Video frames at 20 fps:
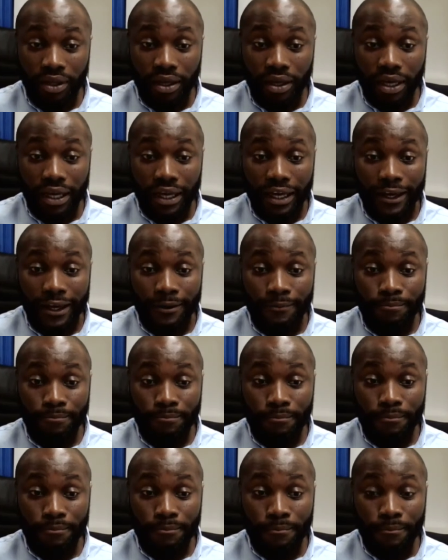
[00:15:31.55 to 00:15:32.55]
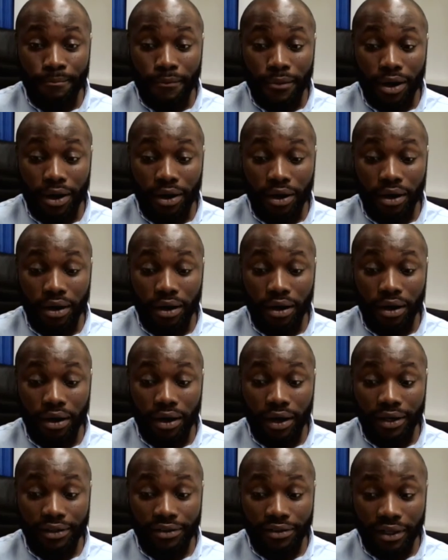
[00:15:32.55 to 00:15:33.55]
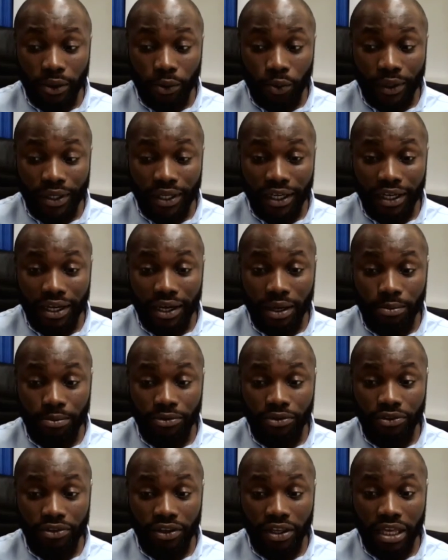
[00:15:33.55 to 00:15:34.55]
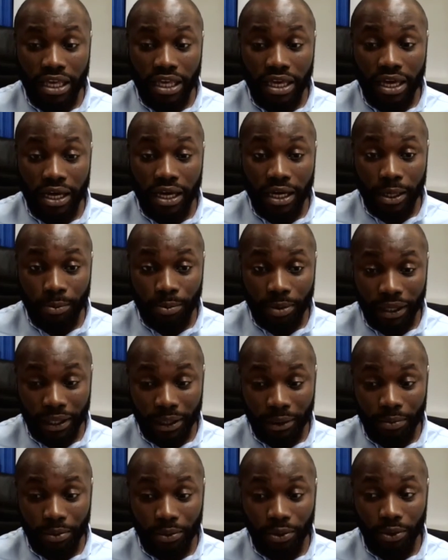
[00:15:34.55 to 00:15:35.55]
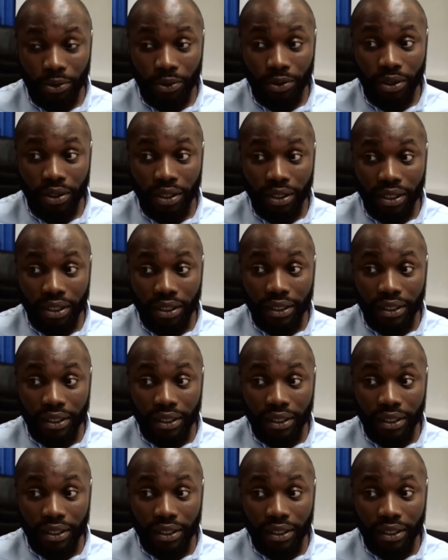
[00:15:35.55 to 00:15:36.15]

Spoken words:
Um, I think when it comes to young people,